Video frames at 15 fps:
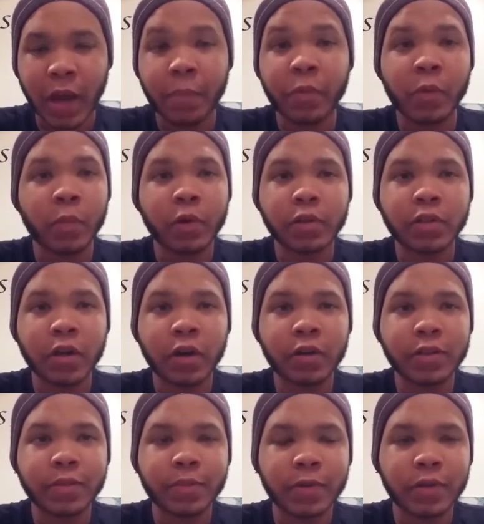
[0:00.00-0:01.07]
the most
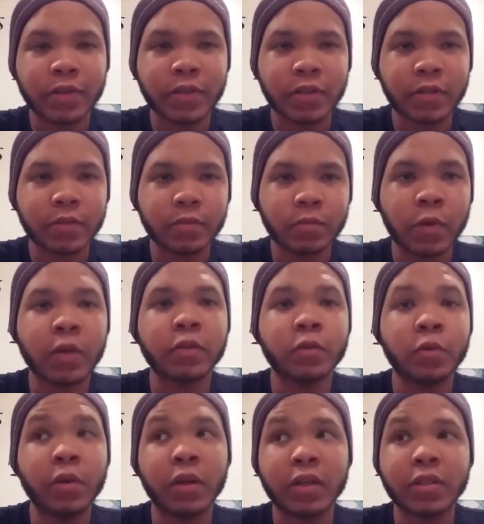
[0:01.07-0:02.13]
honest person, well,
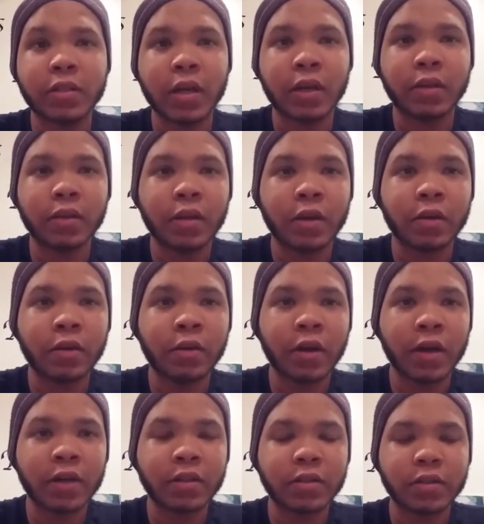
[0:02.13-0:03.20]
to an extent that you
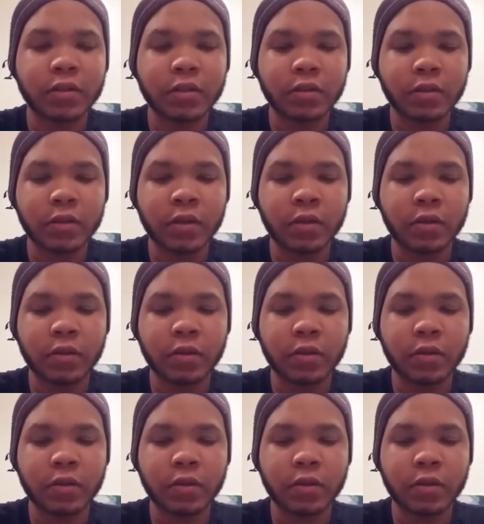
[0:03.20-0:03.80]
guys,